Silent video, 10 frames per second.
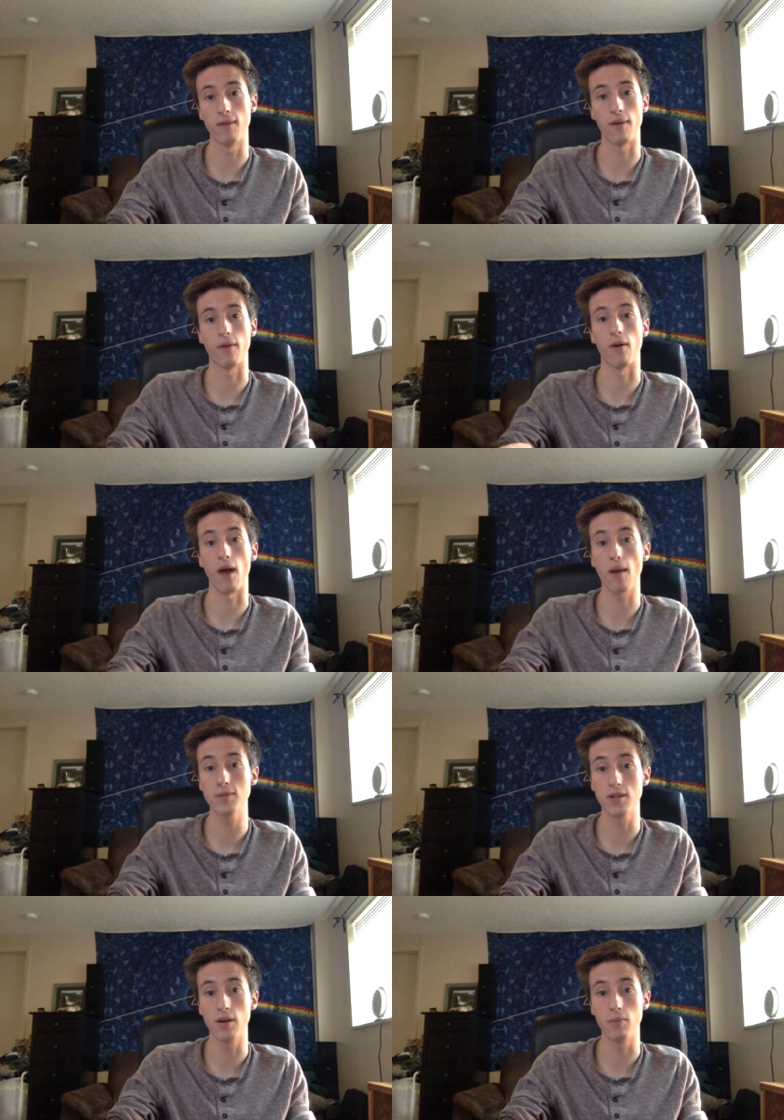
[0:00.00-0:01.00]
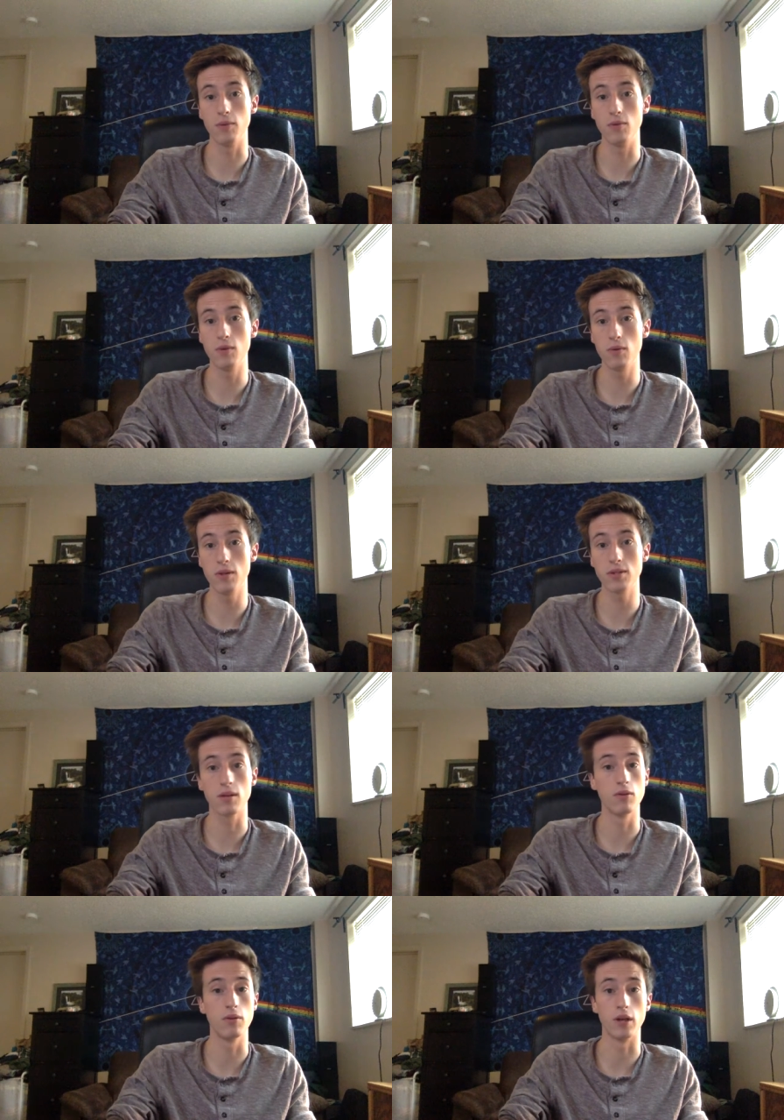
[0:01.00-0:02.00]
Now there are apps to help you do this,
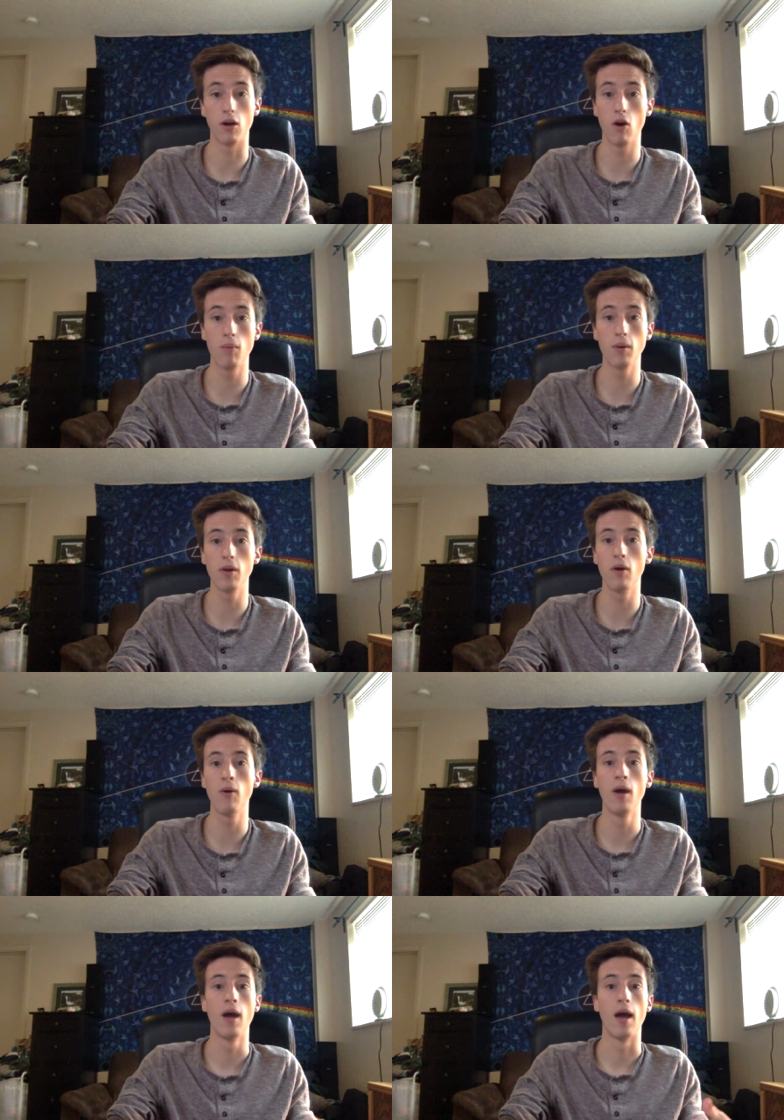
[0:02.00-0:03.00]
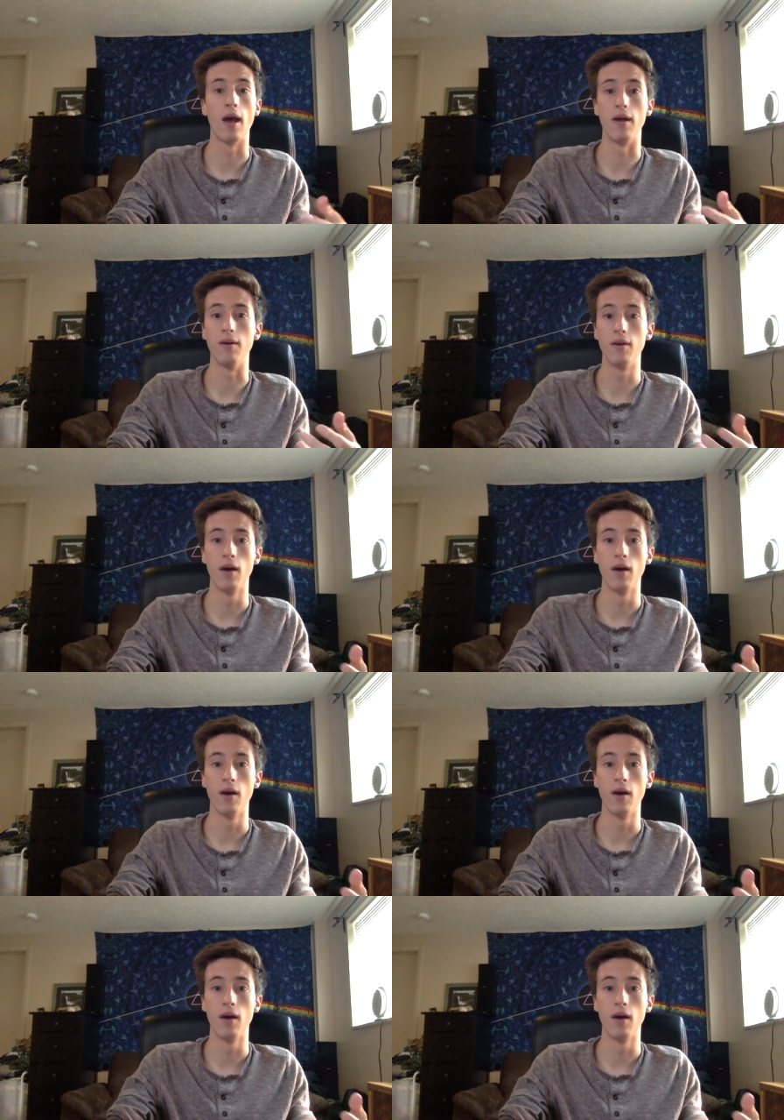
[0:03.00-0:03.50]
including Overlow and